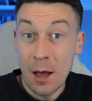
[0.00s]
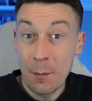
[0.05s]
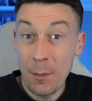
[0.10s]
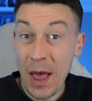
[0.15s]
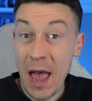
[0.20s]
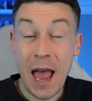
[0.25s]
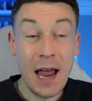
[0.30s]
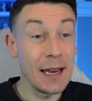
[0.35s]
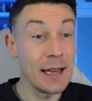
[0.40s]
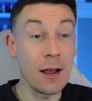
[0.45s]

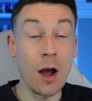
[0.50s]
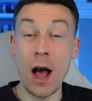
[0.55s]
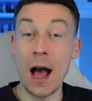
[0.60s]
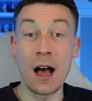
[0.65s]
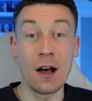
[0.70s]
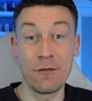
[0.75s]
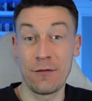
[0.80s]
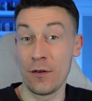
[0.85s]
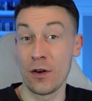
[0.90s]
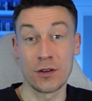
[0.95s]
Barely got
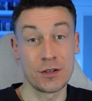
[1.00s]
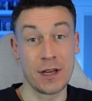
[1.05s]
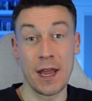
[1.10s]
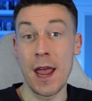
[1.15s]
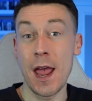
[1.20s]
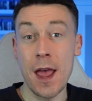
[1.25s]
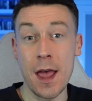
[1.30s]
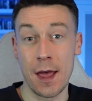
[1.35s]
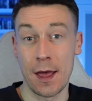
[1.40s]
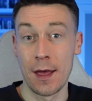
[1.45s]
out of first
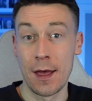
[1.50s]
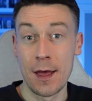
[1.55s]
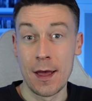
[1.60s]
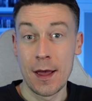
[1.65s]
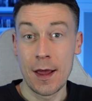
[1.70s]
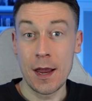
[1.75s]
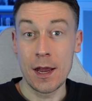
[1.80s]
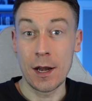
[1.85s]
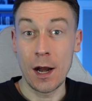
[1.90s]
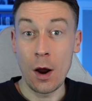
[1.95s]
gear,
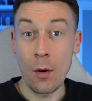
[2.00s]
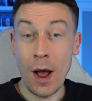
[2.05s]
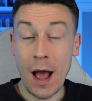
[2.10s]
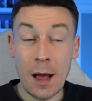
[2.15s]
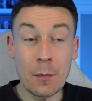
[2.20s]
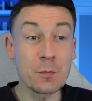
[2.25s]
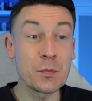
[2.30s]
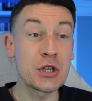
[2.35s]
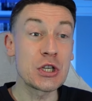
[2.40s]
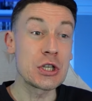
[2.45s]
you know,
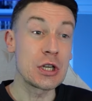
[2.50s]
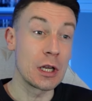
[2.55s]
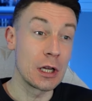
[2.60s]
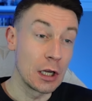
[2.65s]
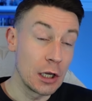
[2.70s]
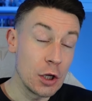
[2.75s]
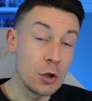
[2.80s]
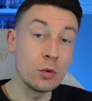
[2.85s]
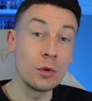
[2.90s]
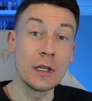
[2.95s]

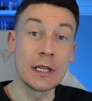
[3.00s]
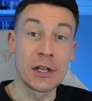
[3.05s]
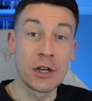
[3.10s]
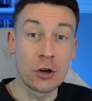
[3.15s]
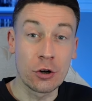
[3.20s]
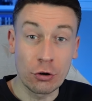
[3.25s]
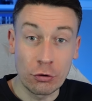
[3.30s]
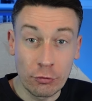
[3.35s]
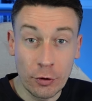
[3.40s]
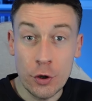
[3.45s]
absolutely
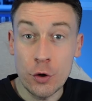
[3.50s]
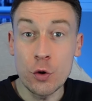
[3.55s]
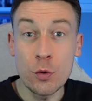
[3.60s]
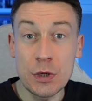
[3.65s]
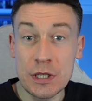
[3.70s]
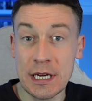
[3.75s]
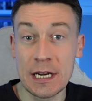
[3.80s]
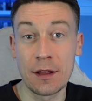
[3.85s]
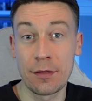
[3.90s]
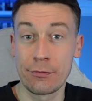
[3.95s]

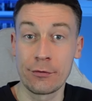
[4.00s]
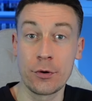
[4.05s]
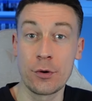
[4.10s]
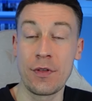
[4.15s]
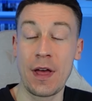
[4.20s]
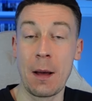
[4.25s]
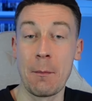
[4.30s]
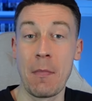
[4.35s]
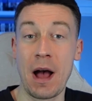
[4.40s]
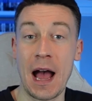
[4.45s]
cruising through
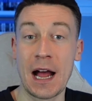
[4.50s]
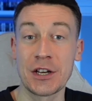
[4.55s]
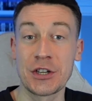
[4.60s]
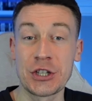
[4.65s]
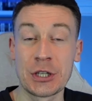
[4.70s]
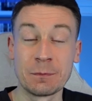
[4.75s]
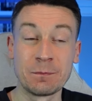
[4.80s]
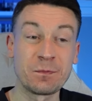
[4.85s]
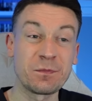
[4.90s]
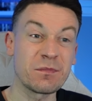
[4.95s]
that
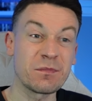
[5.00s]
match.